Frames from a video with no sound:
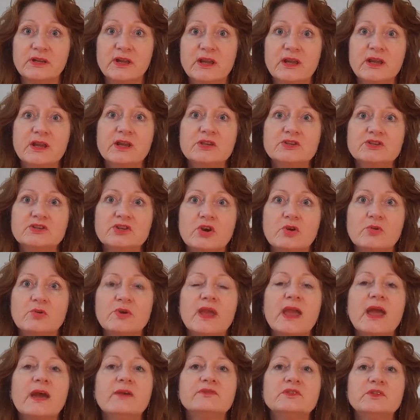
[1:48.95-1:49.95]
Mm-hmm. So
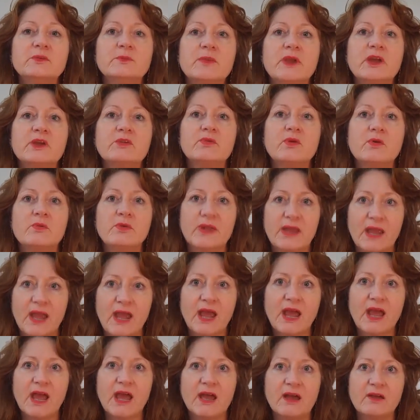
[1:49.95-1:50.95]
we have to make what we
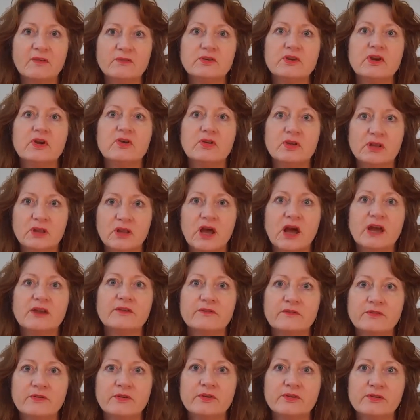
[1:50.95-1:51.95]
have go a lot
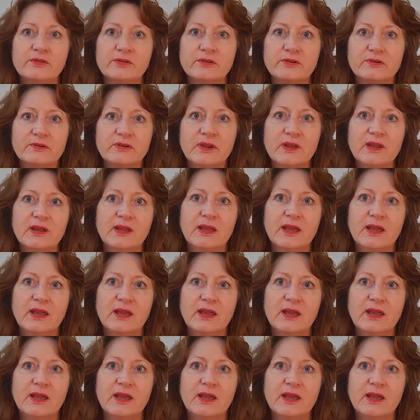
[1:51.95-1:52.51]
further.